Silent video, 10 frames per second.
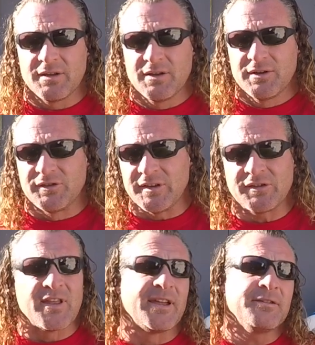since
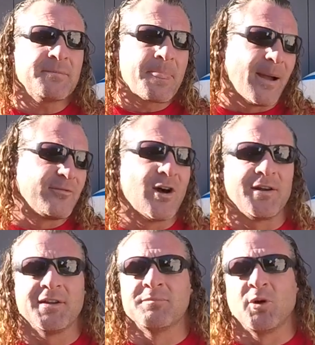then, I've
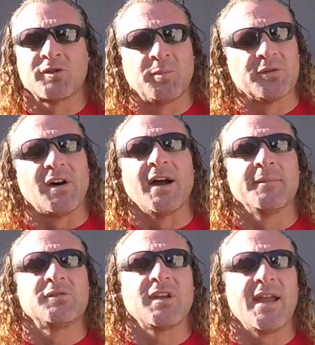gone in multiple
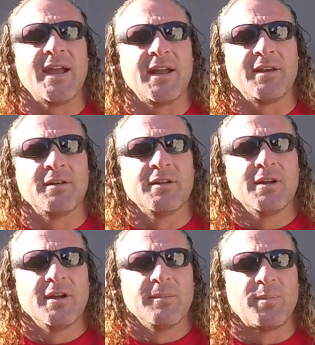times and
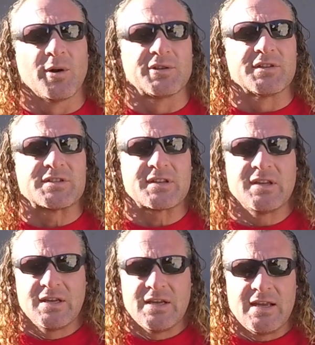purchased
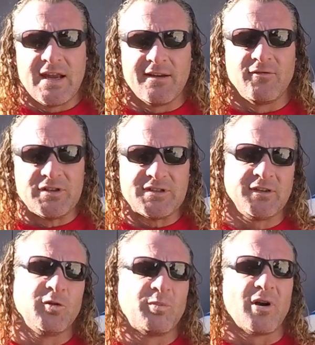every
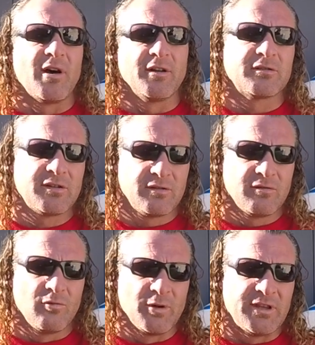single product
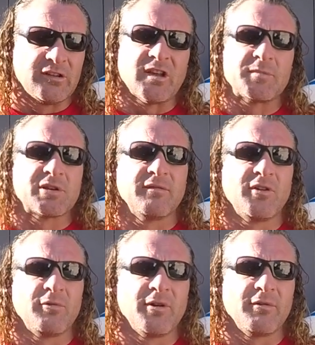with the exception of
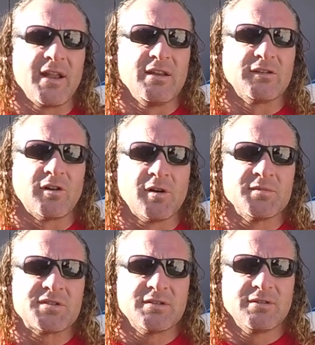their rear radius
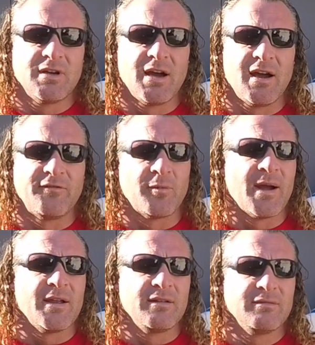arms for
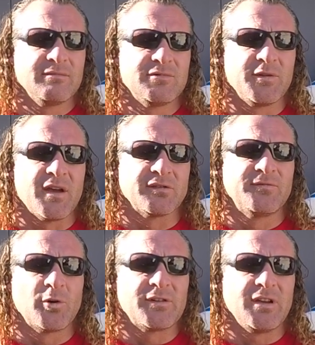my
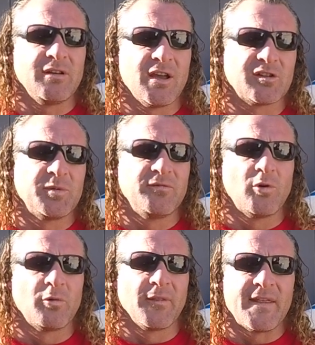2014
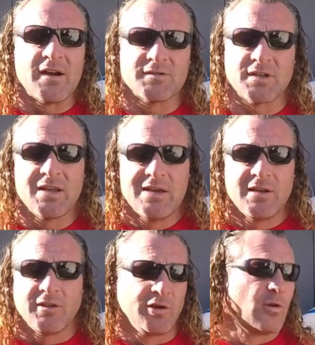XP4 1000.
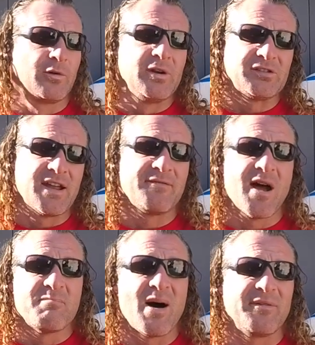The only reason I have
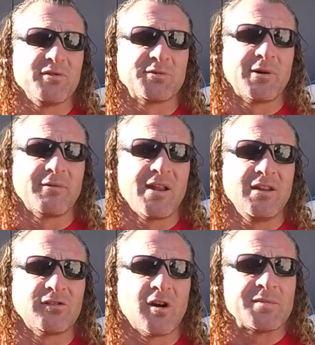not bought those rear
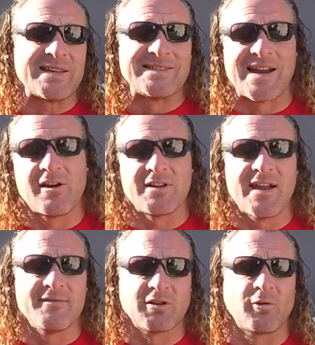radius arms is I already
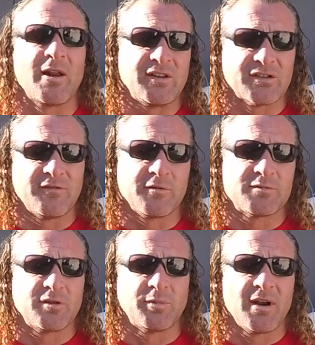have a great set from
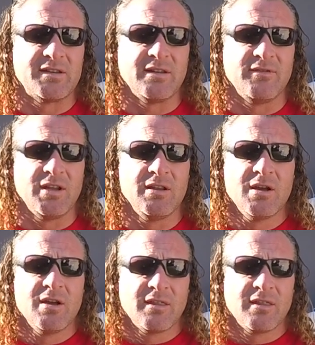Super ATV, the